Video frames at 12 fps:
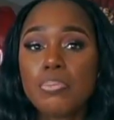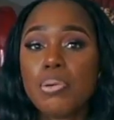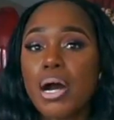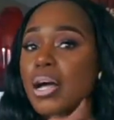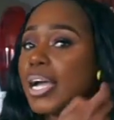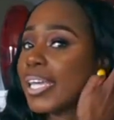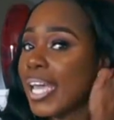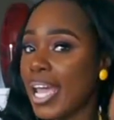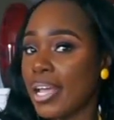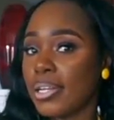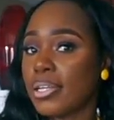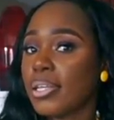But
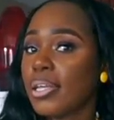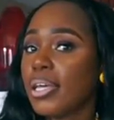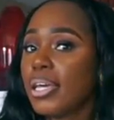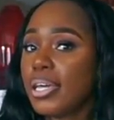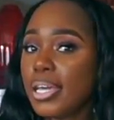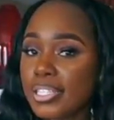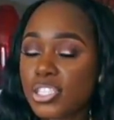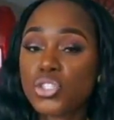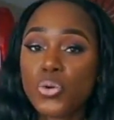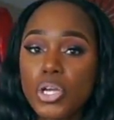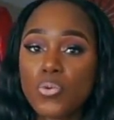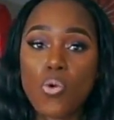again, it's
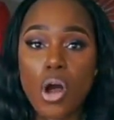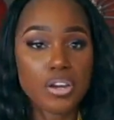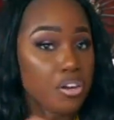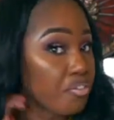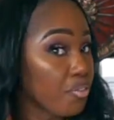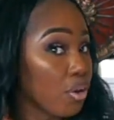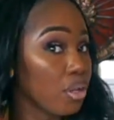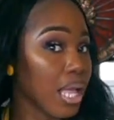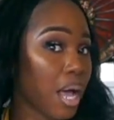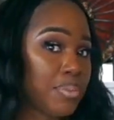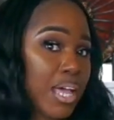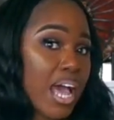doing wonderful.
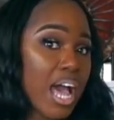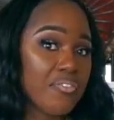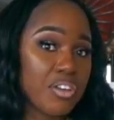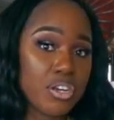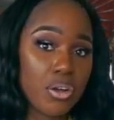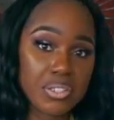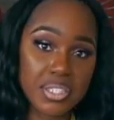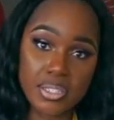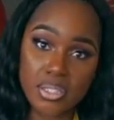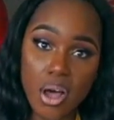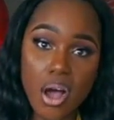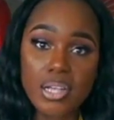I'm not having no
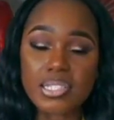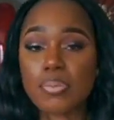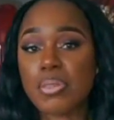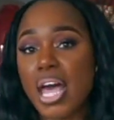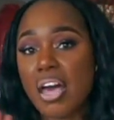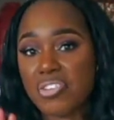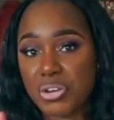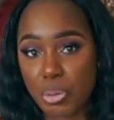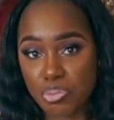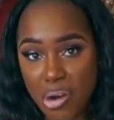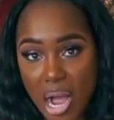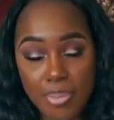snugs, I'm not having
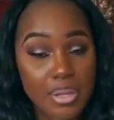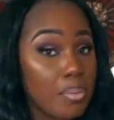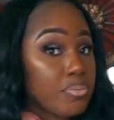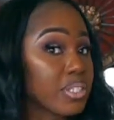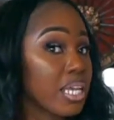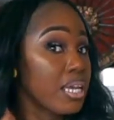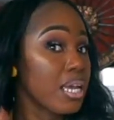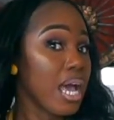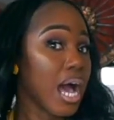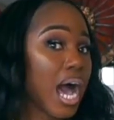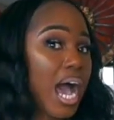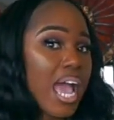no problems.
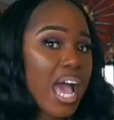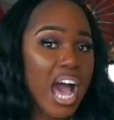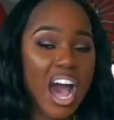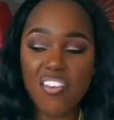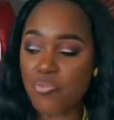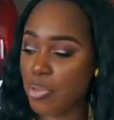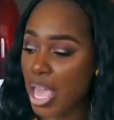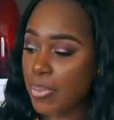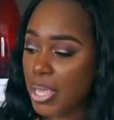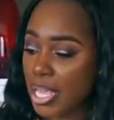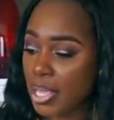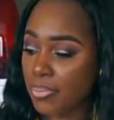I have
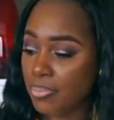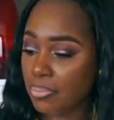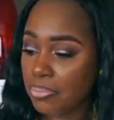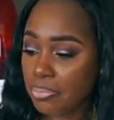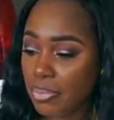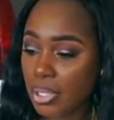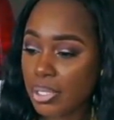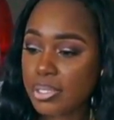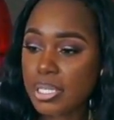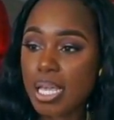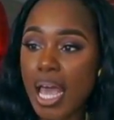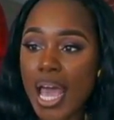maybe,
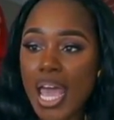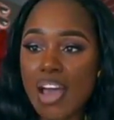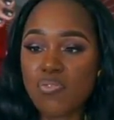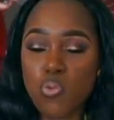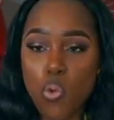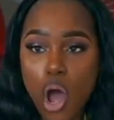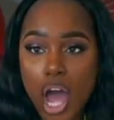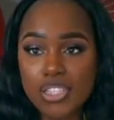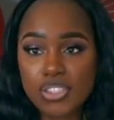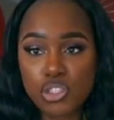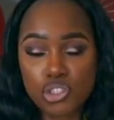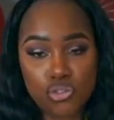see, I have
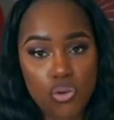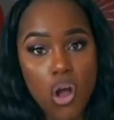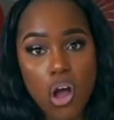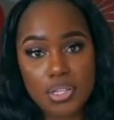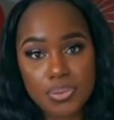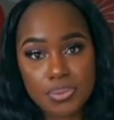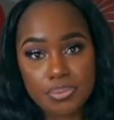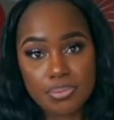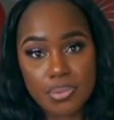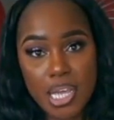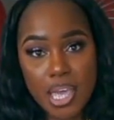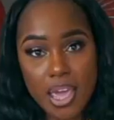one strand
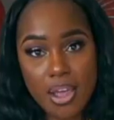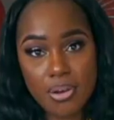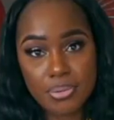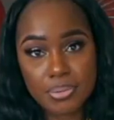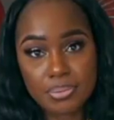of hair,